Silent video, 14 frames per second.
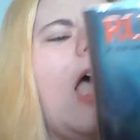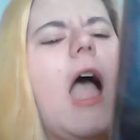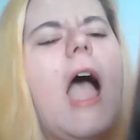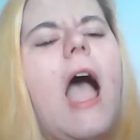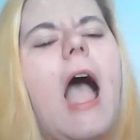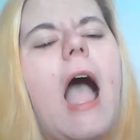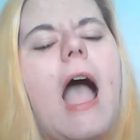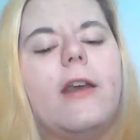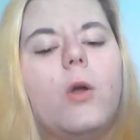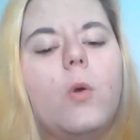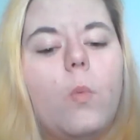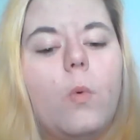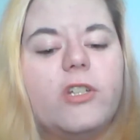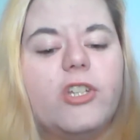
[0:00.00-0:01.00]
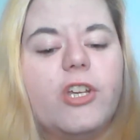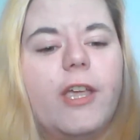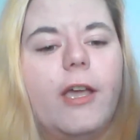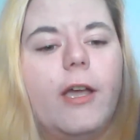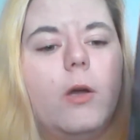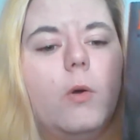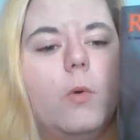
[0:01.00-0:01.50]
I don't want to
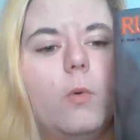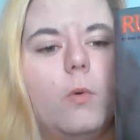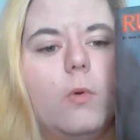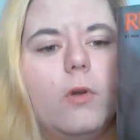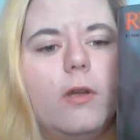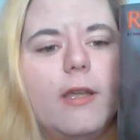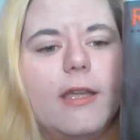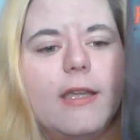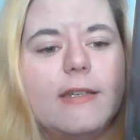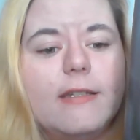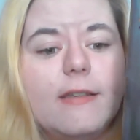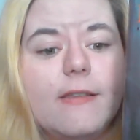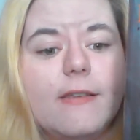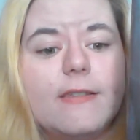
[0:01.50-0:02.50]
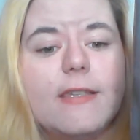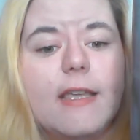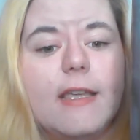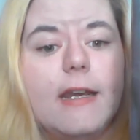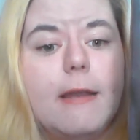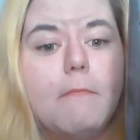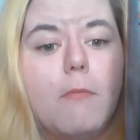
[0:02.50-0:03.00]
go into this
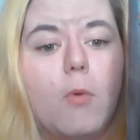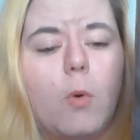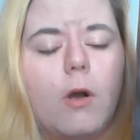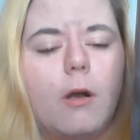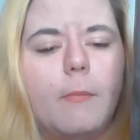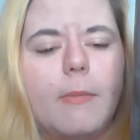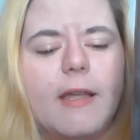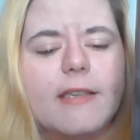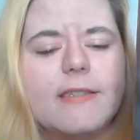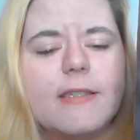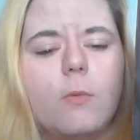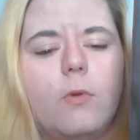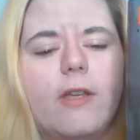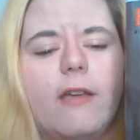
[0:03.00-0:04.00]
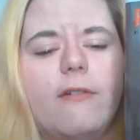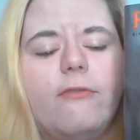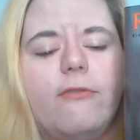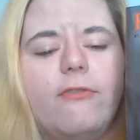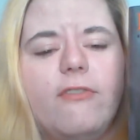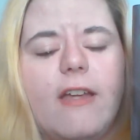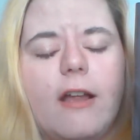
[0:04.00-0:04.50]
anymore because it will get
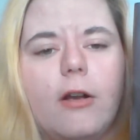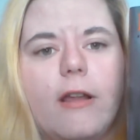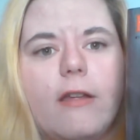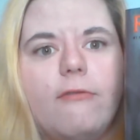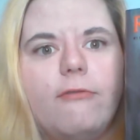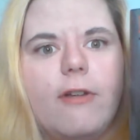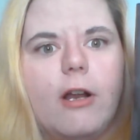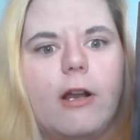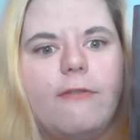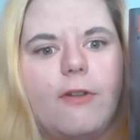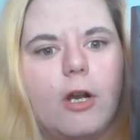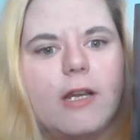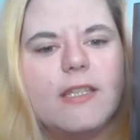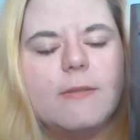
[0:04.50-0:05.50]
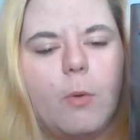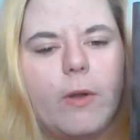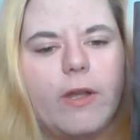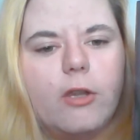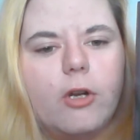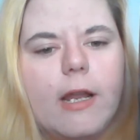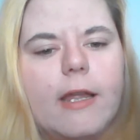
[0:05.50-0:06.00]
very, very, very
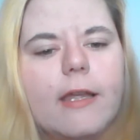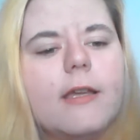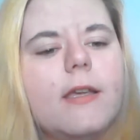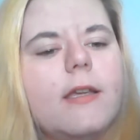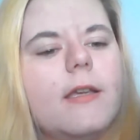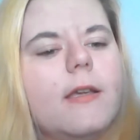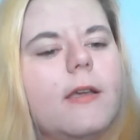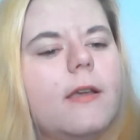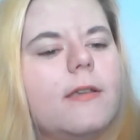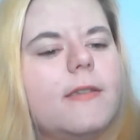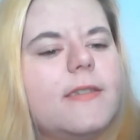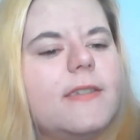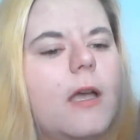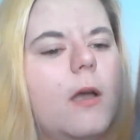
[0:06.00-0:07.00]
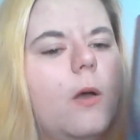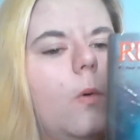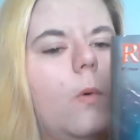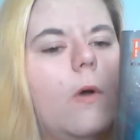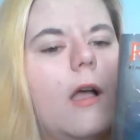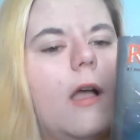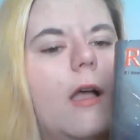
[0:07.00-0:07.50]
spoilery. So
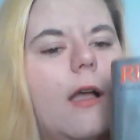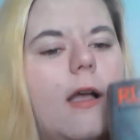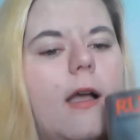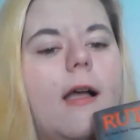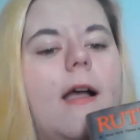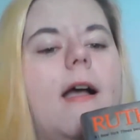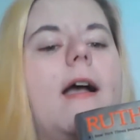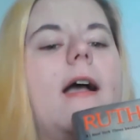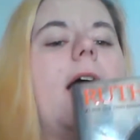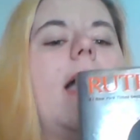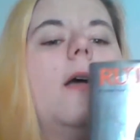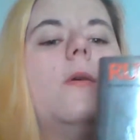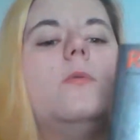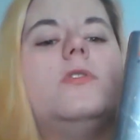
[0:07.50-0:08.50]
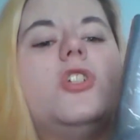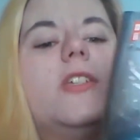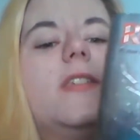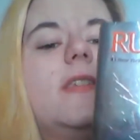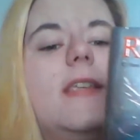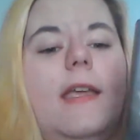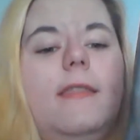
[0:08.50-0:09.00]
I will just
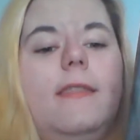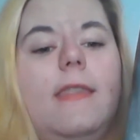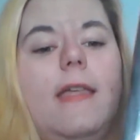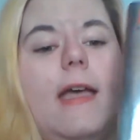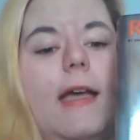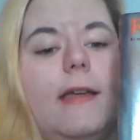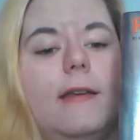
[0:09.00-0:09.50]
say that